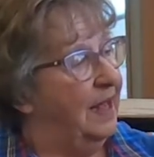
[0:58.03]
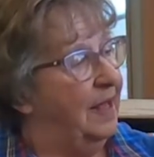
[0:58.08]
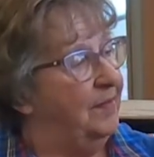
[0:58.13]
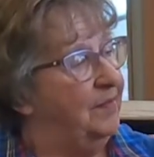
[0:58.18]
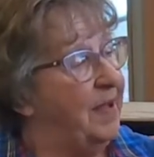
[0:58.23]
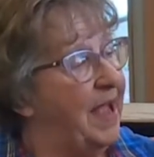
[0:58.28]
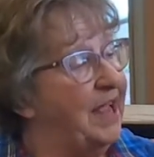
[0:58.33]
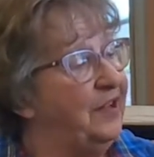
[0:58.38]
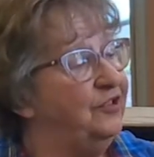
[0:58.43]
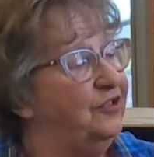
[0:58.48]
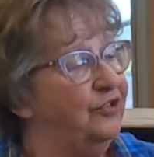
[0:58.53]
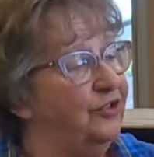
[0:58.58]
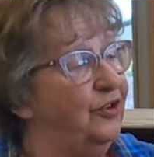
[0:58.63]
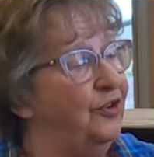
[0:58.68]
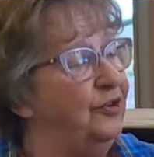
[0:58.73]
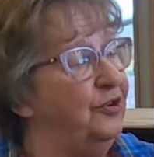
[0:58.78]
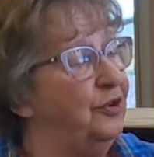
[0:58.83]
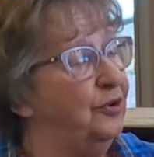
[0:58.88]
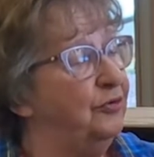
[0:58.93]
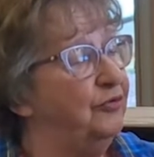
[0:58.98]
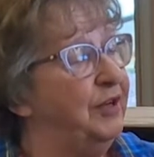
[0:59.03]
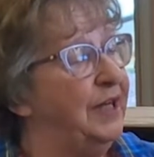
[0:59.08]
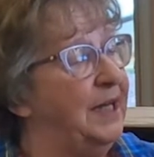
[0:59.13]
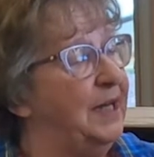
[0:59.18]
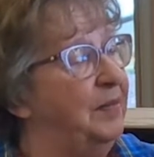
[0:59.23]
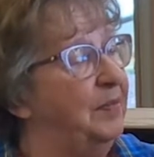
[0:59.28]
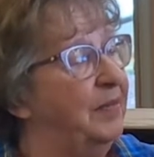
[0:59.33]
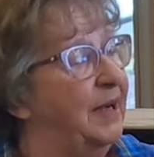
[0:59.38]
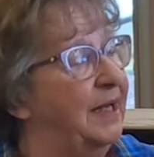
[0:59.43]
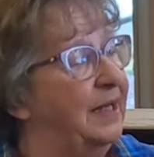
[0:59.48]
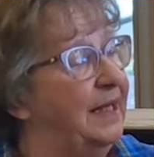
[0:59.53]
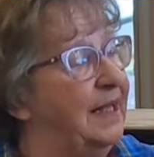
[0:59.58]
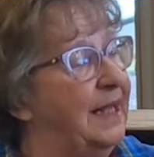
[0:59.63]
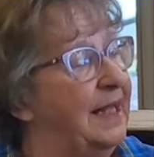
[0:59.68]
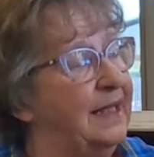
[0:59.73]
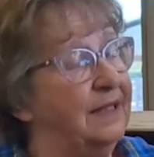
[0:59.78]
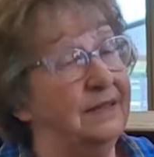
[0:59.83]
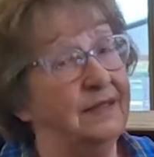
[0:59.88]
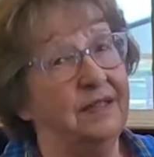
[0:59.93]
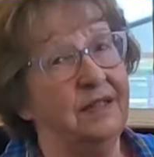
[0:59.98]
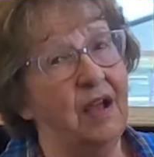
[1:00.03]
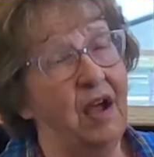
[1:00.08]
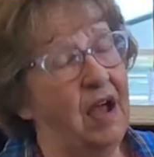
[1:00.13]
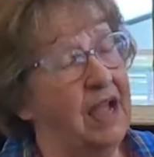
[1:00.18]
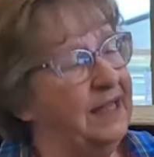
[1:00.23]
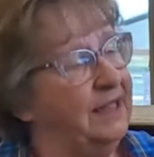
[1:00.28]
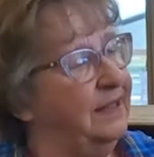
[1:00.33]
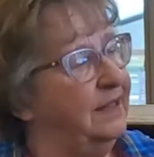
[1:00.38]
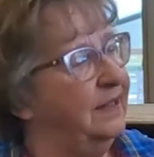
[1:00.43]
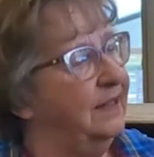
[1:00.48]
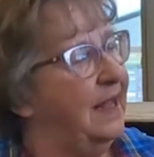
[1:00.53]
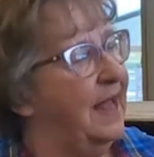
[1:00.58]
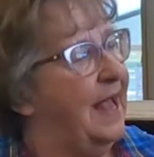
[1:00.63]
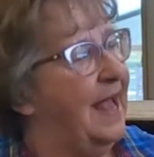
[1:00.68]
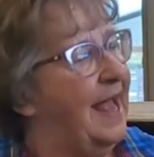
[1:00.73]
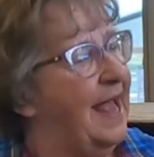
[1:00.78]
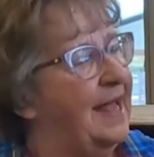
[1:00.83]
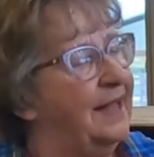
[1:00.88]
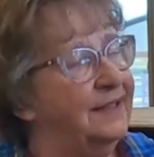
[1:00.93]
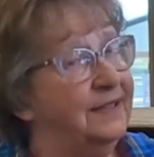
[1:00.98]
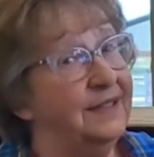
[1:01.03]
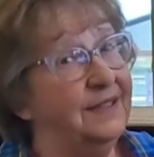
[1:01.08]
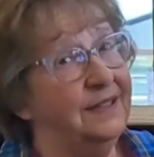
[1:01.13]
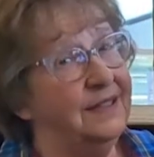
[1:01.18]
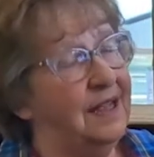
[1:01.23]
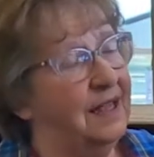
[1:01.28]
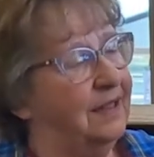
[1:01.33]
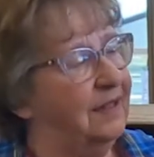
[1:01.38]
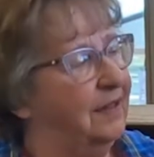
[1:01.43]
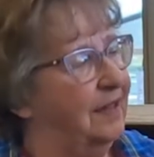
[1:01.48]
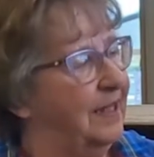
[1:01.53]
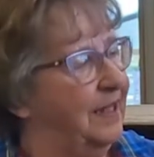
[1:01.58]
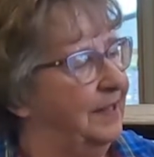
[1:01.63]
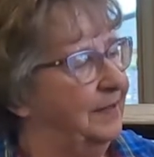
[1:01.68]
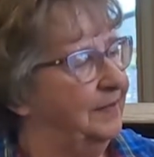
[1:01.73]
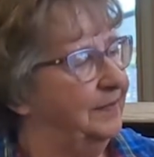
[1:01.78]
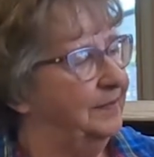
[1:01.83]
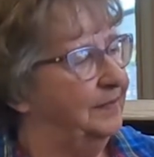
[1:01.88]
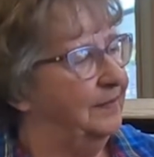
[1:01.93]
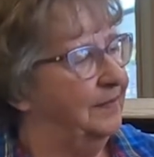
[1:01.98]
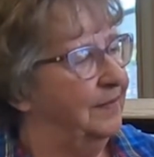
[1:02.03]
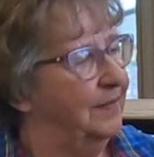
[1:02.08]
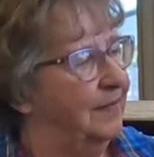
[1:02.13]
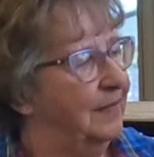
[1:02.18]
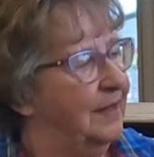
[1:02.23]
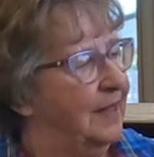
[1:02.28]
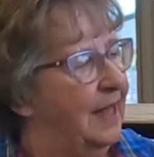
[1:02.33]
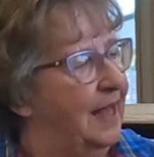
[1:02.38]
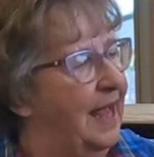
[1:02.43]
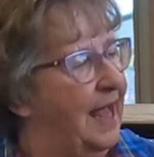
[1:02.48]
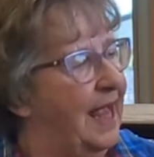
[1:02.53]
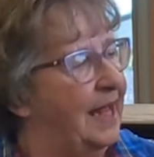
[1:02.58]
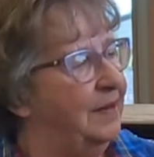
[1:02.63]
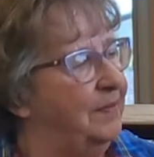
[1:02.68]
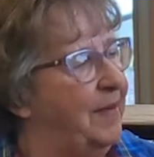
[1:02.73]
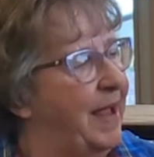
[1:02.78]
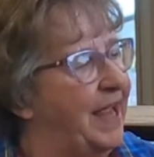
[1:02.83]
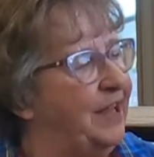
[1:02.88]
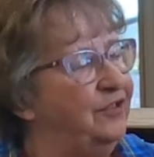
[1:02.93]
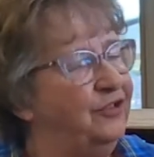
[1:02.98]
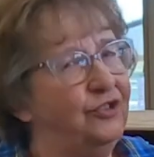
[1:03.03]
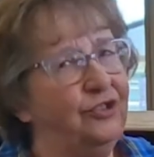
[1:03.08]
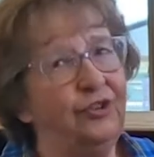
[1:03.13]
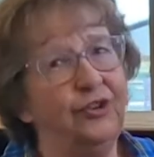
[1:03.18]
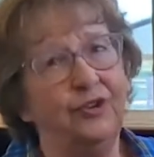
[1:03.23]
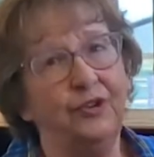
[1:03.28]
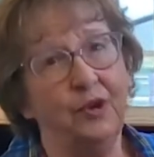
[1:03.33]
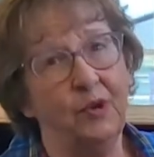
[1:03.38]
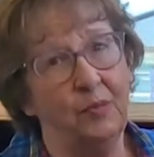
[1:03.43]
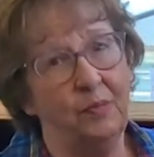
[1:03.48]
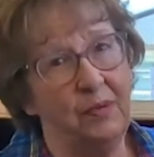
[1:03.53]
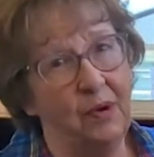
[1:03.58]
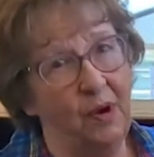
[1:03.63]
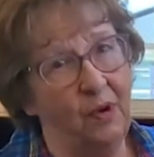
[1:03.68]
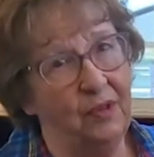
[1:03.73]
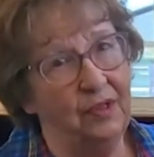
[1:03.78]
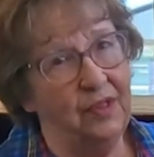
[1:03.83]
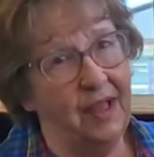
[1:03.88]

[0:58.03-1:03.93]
Make sure your reading buddy is nice and snuggly, and make sure you both